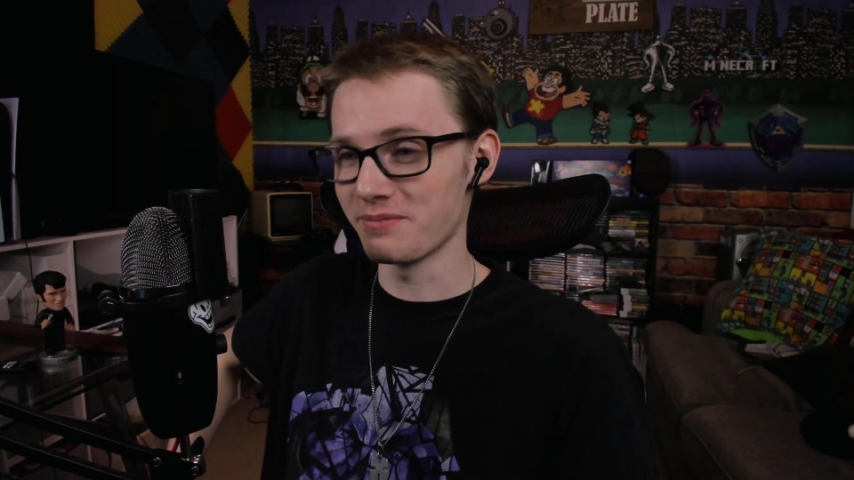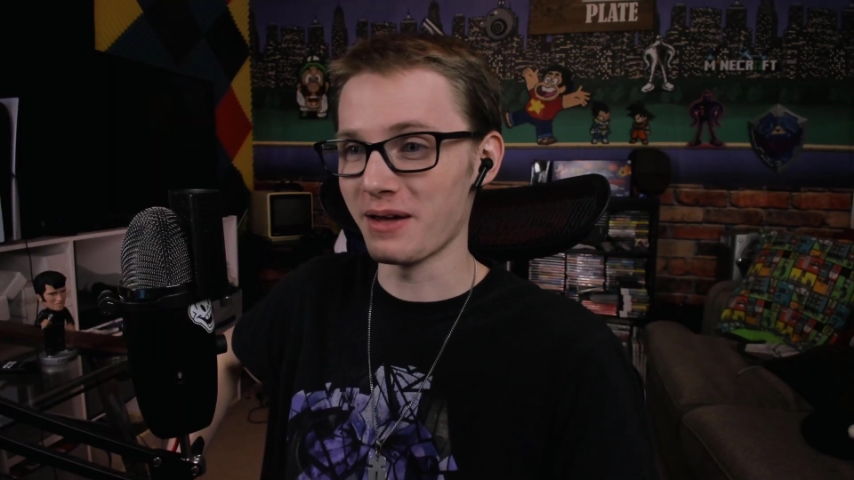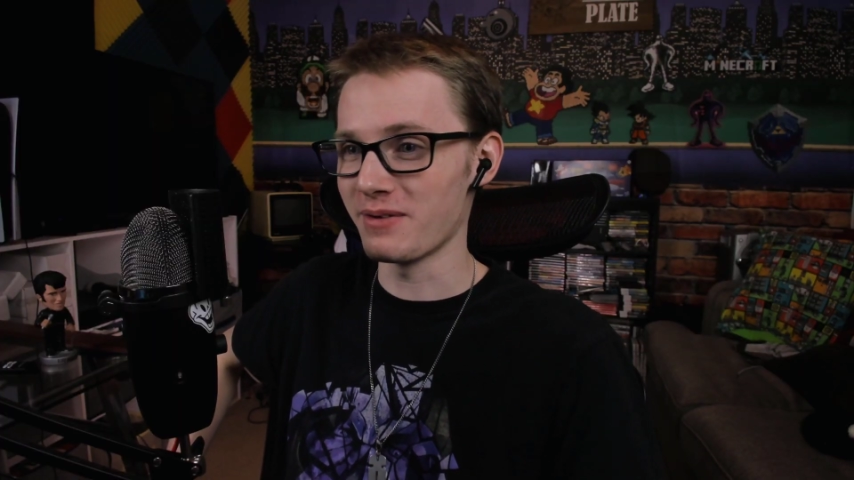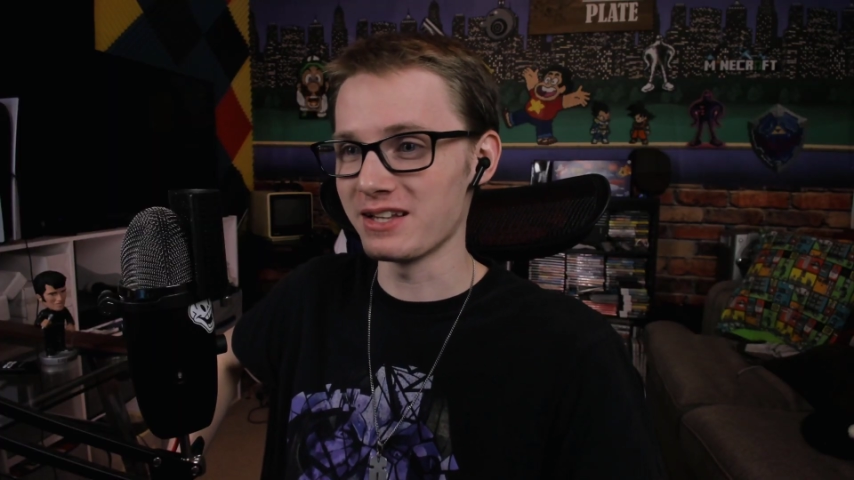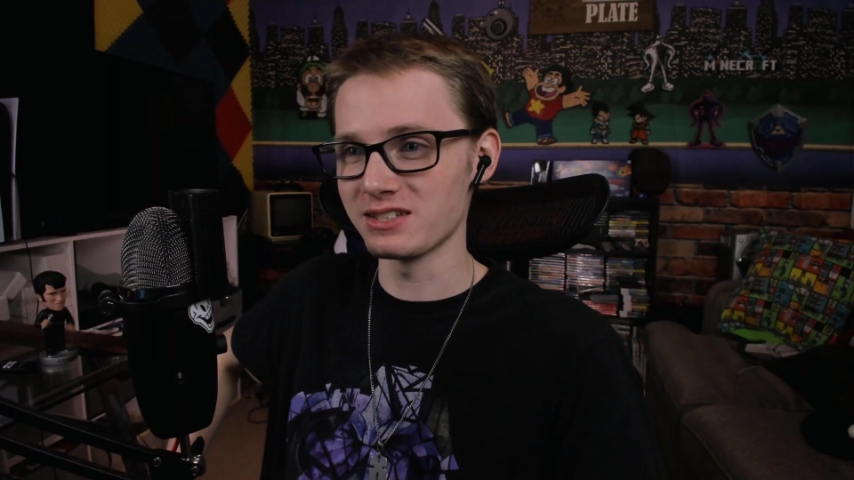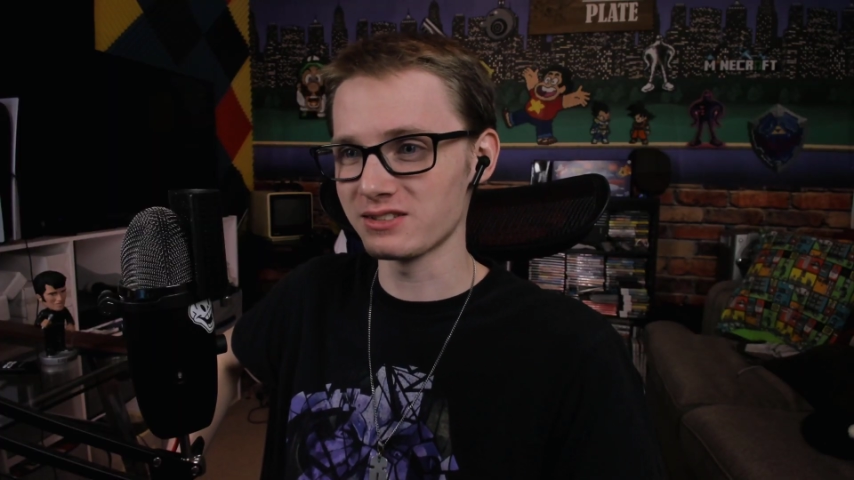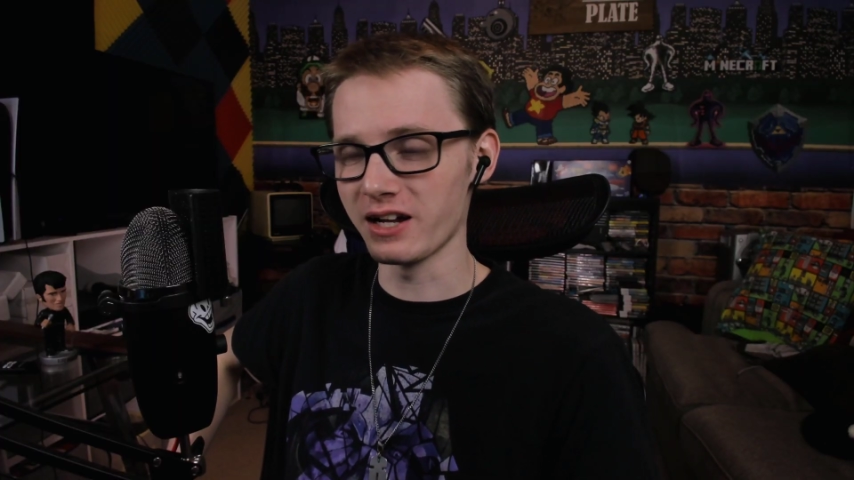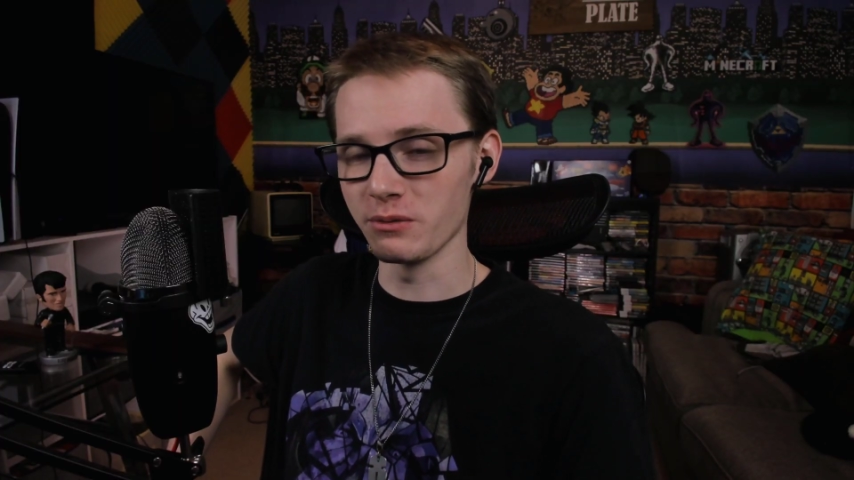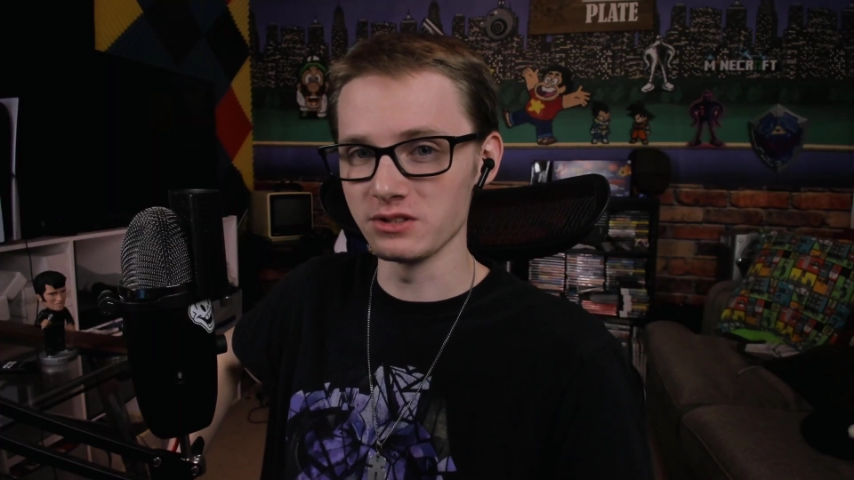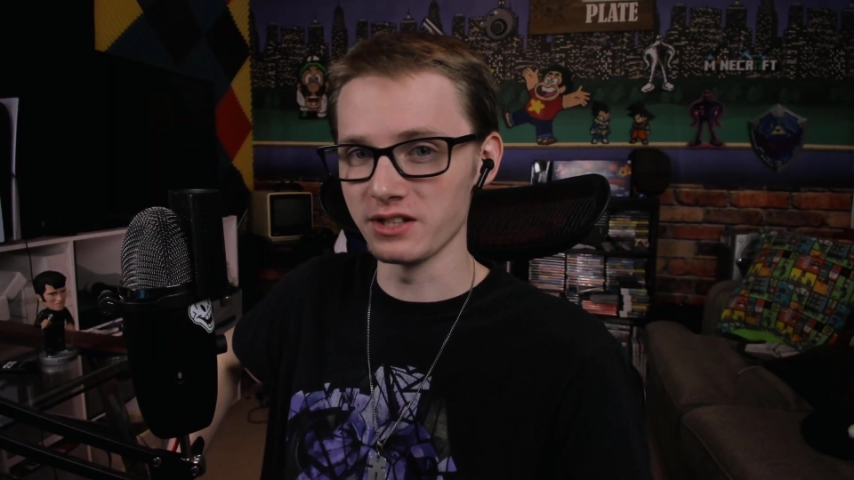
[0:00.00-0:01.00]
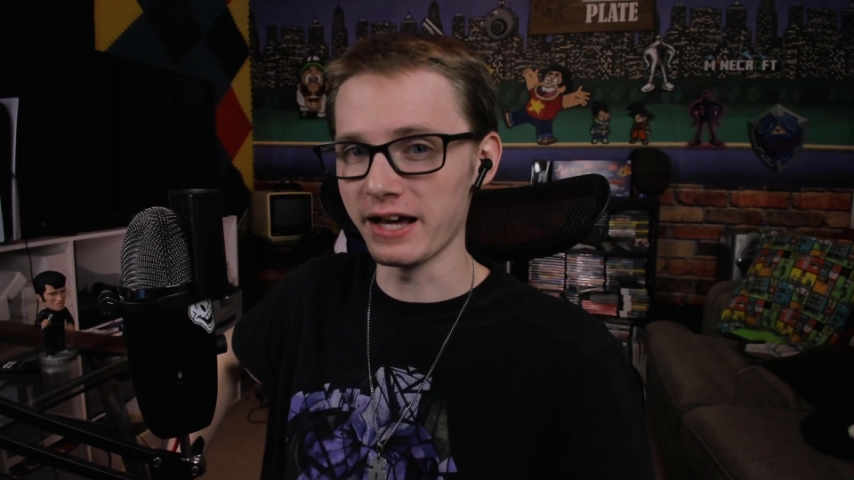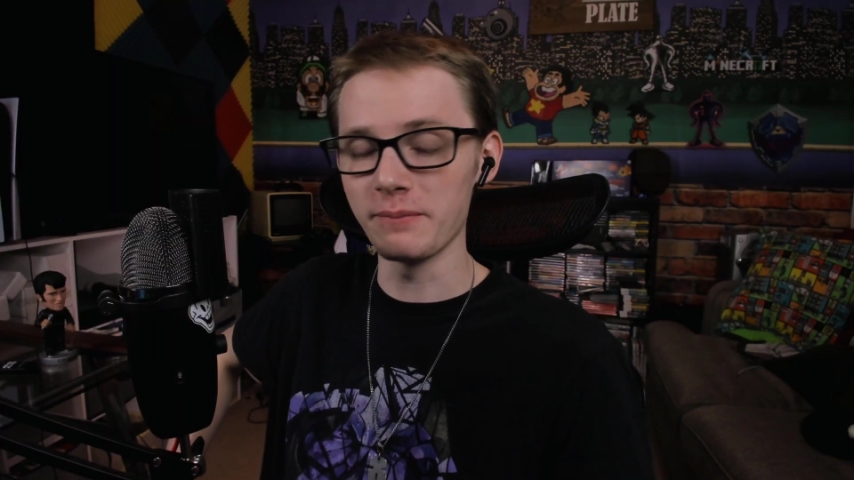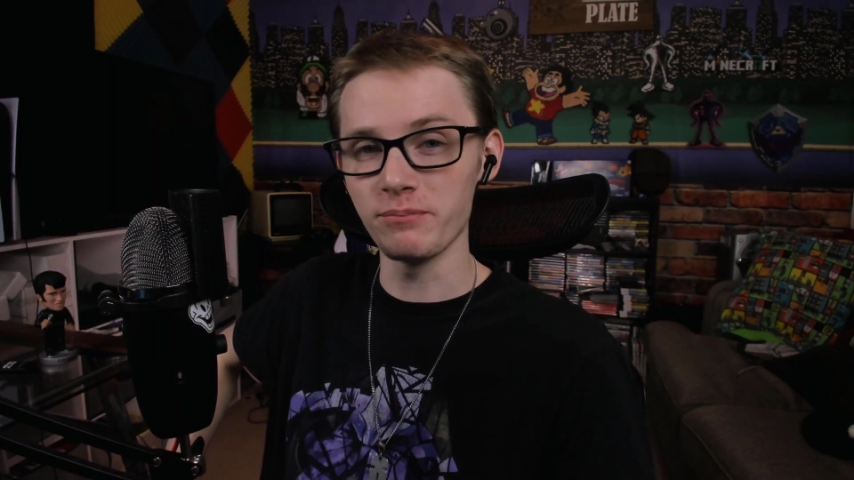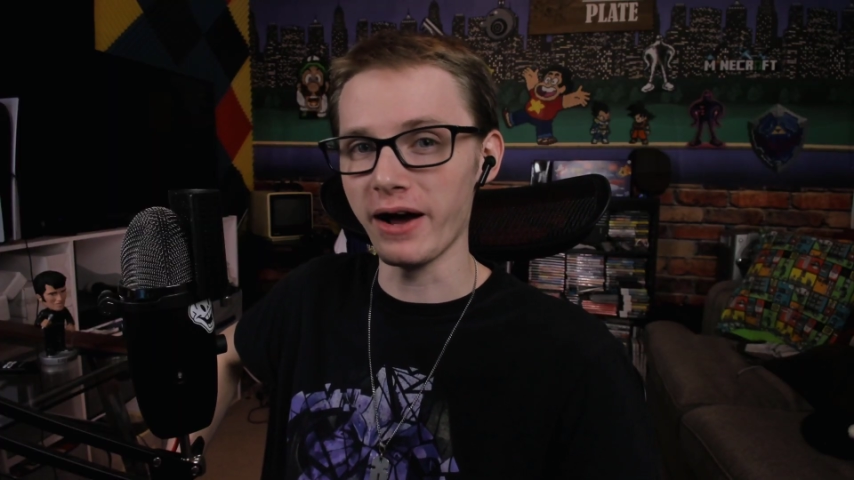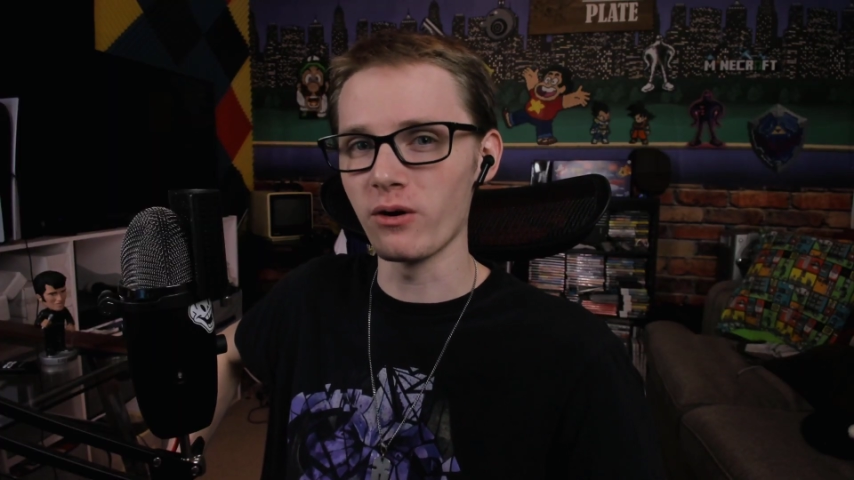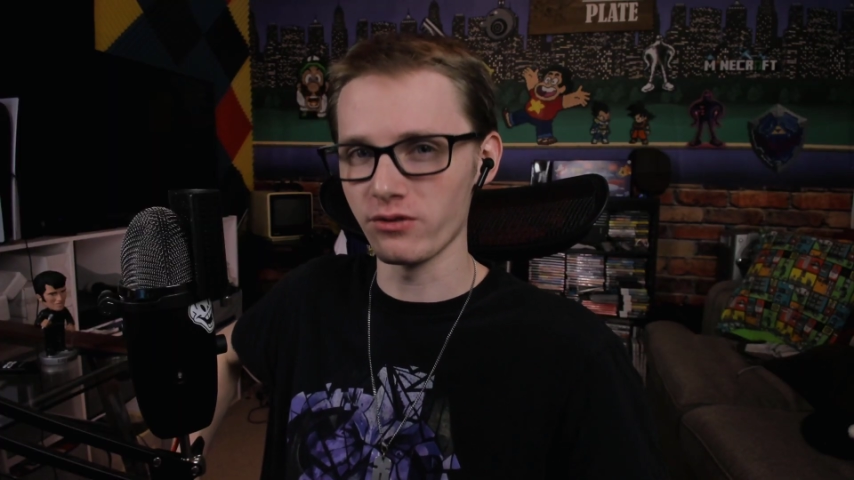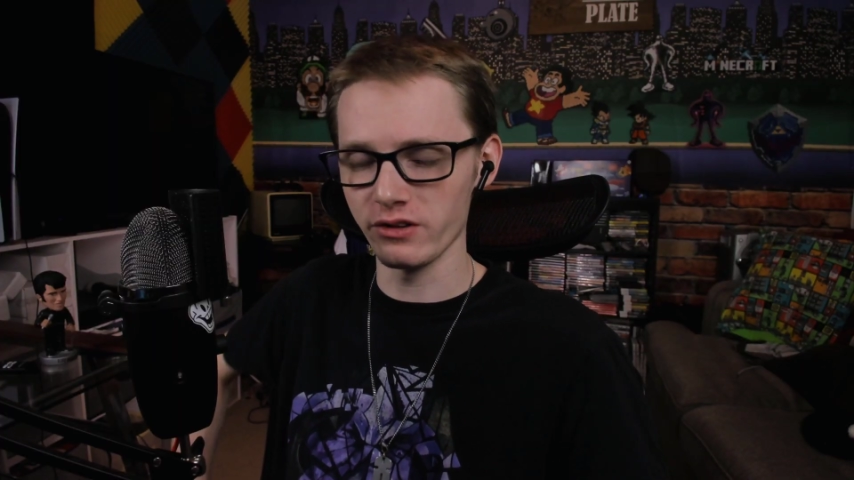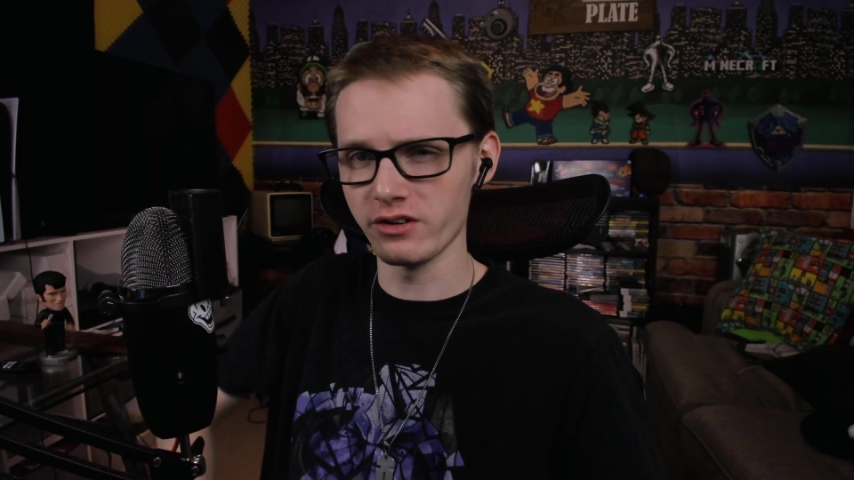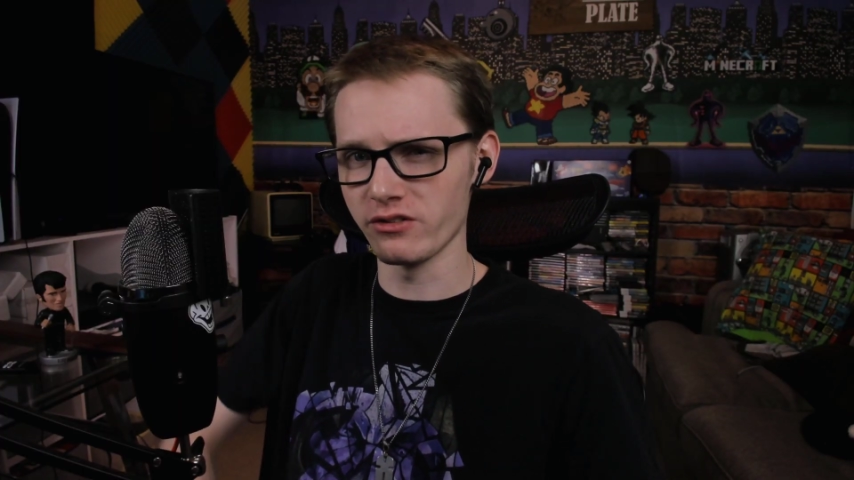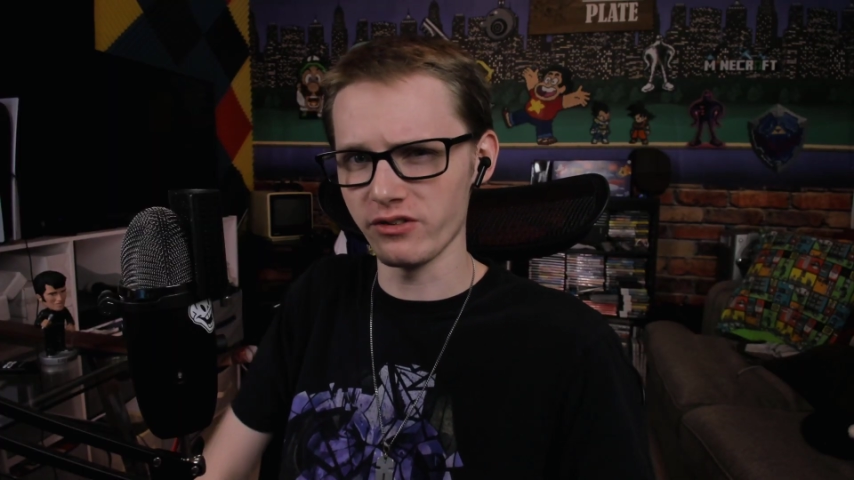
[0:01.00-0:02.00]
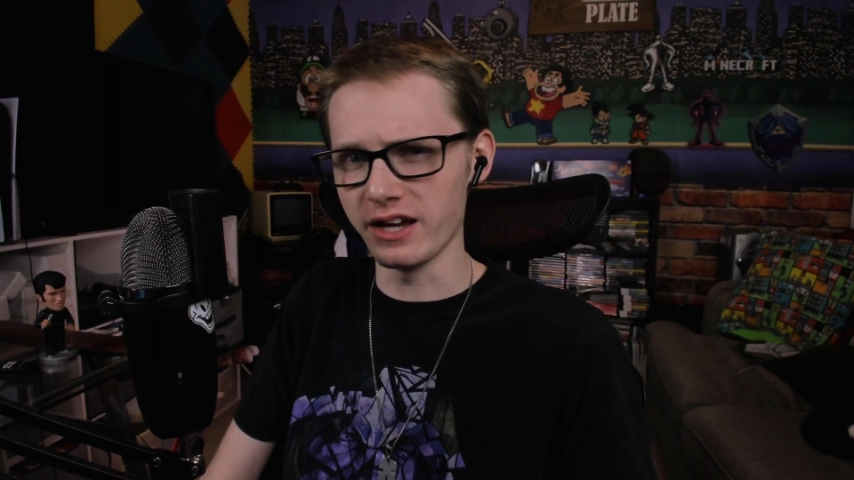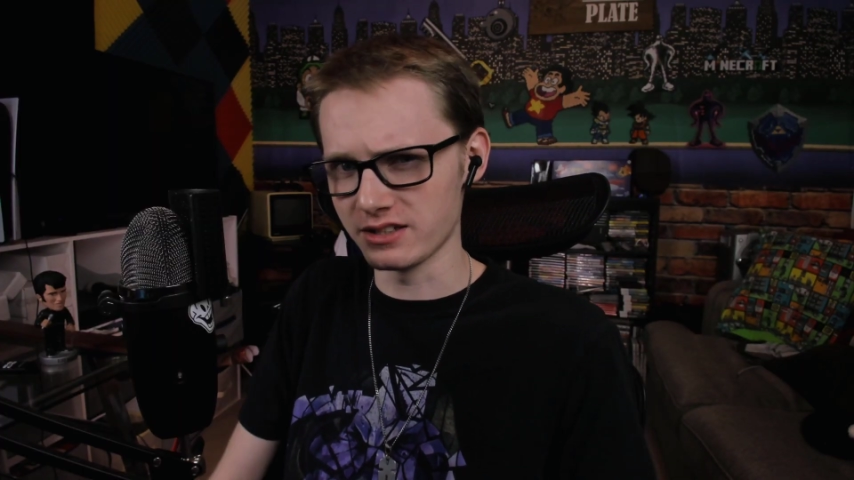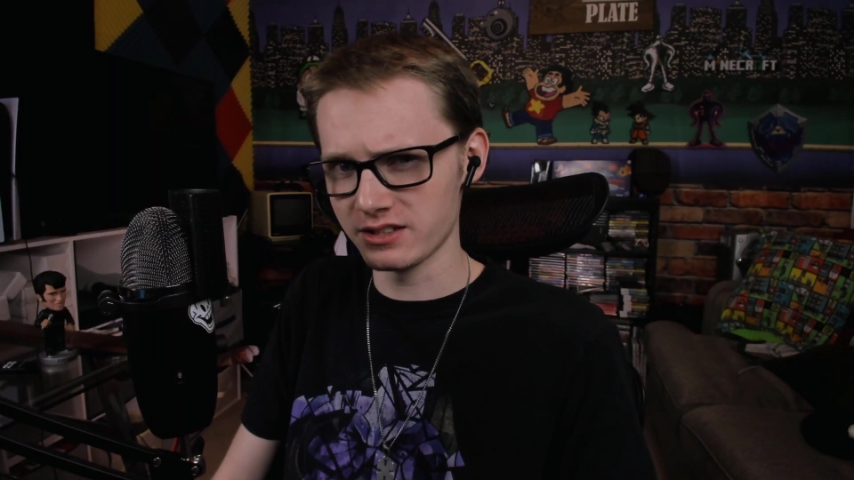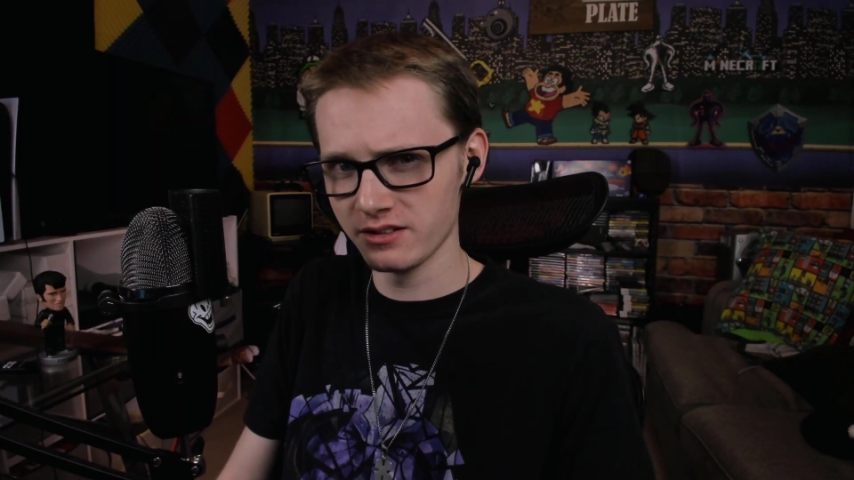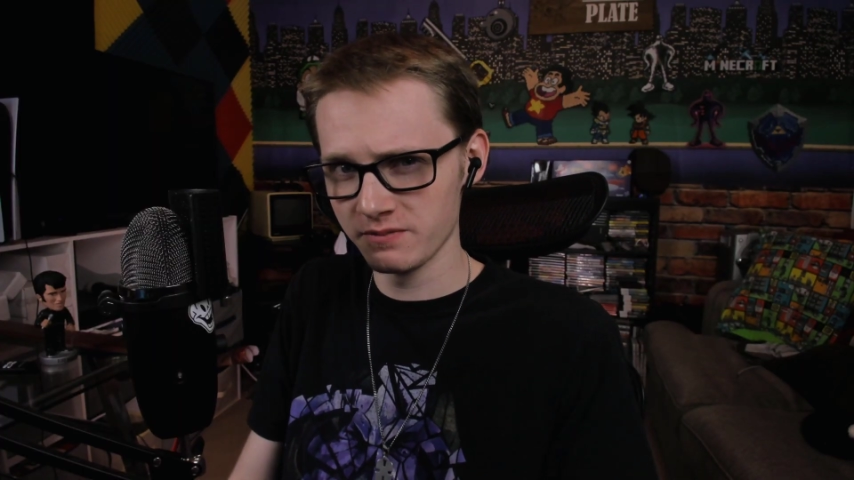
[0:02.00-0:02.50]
maybe he just thought it was that powerful of an effect.